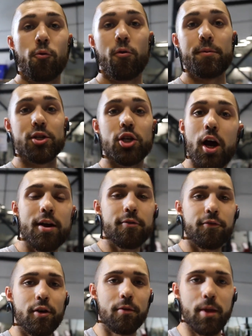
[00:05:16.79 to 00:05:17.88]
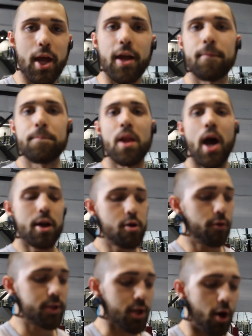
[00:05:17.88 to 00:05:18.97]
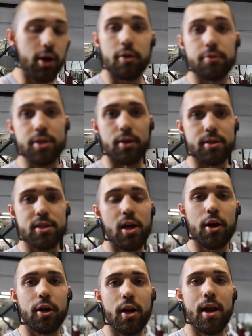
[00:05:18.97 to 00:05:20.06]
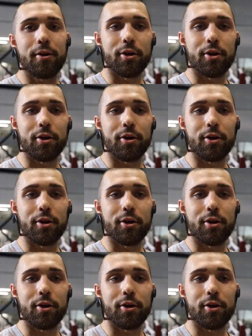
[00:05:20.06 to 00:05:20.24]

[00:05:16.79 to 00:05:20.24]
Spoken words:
We've been trying to film, like, I know this audio is gonna suck right now.